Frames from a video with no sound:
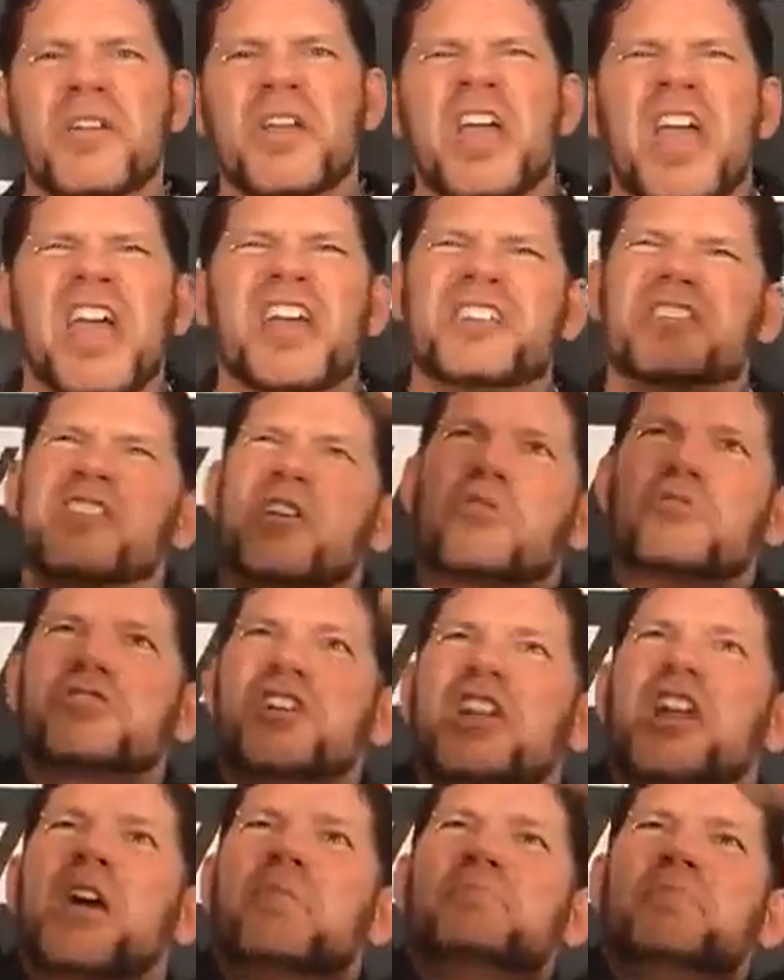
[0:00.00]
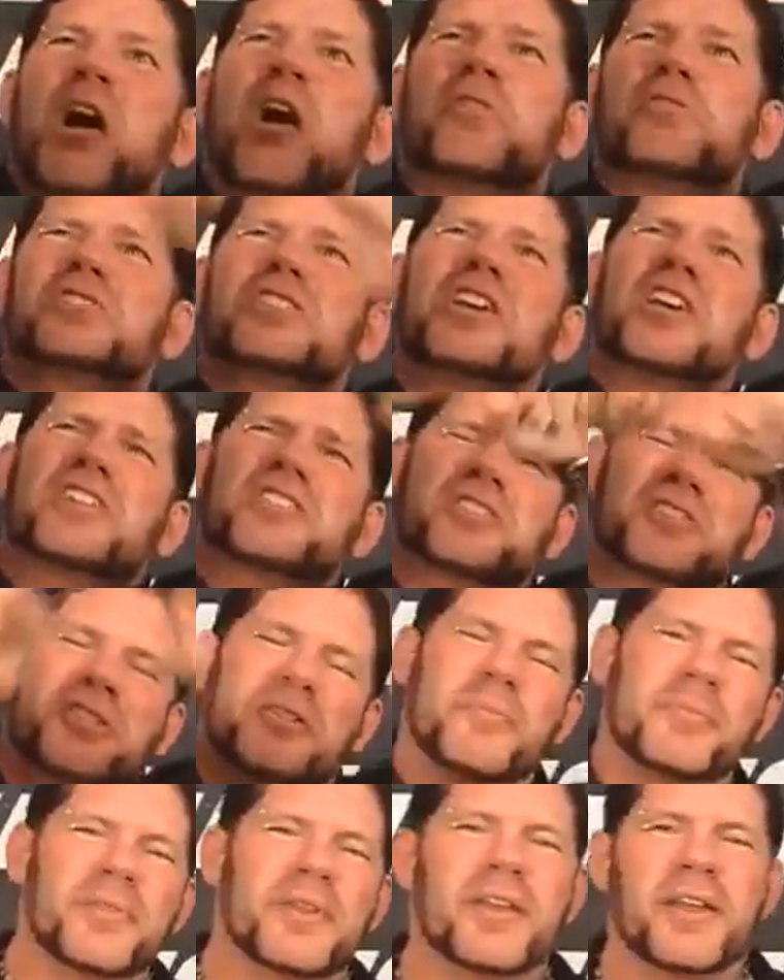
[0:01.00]
He's using hypnosis.
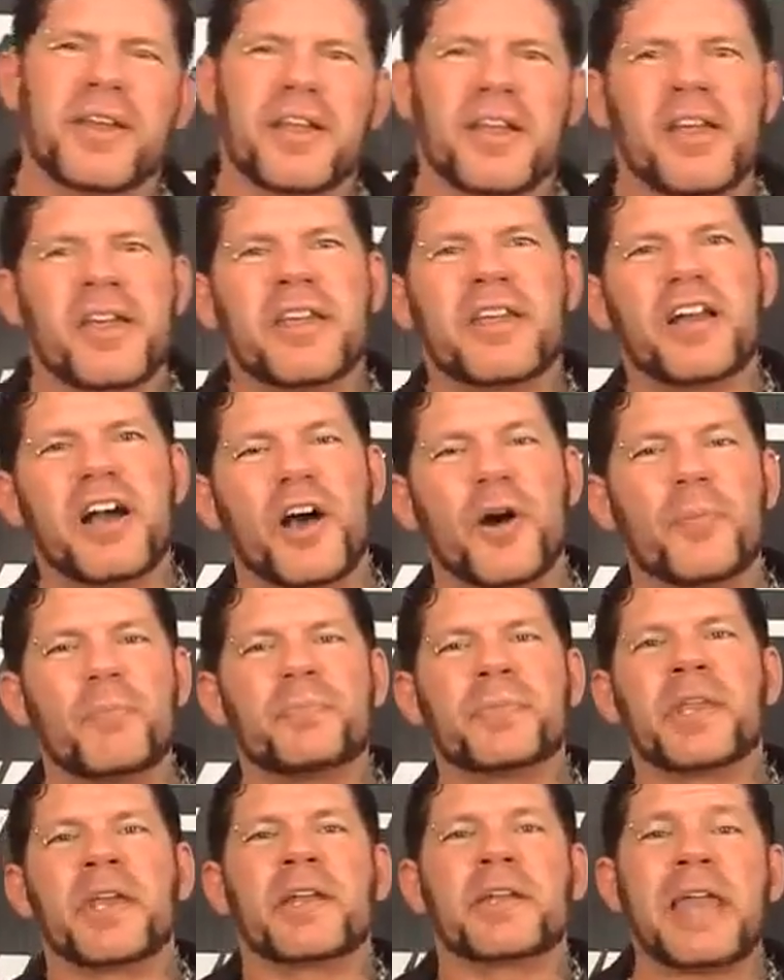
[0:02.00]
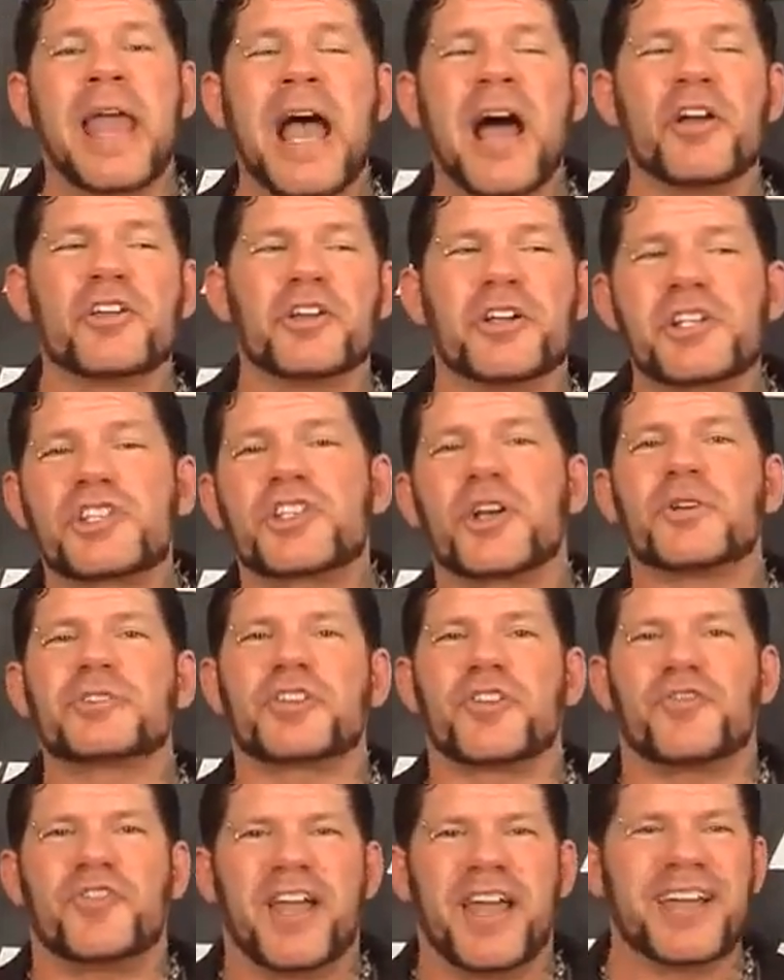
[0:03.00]
You know, now you insult the
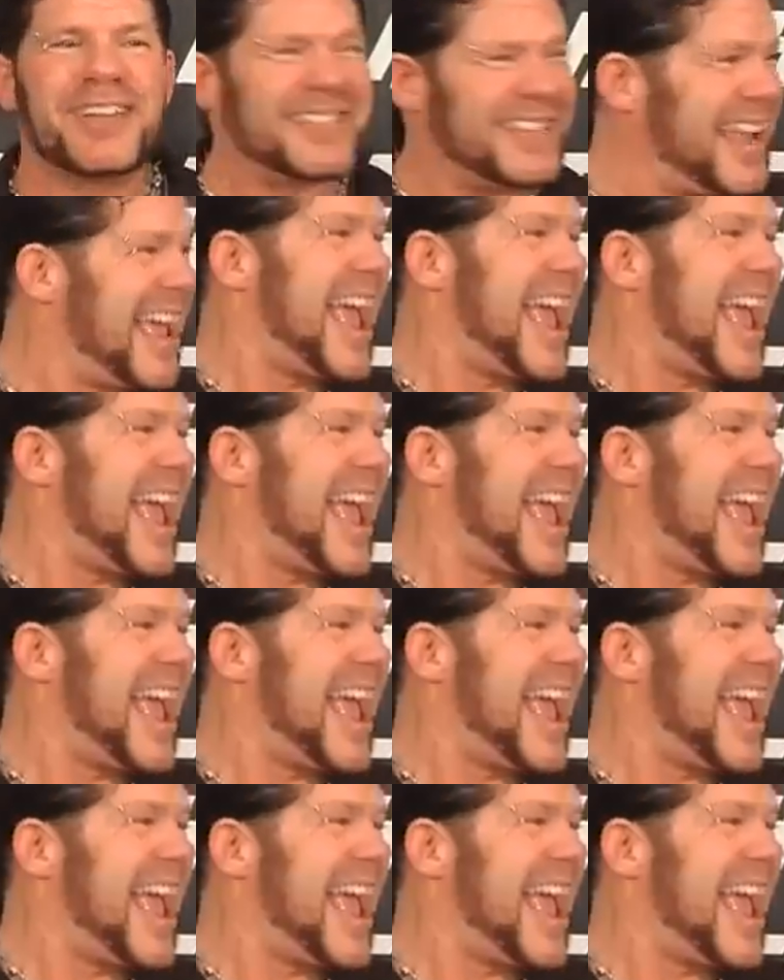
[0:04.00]
fans,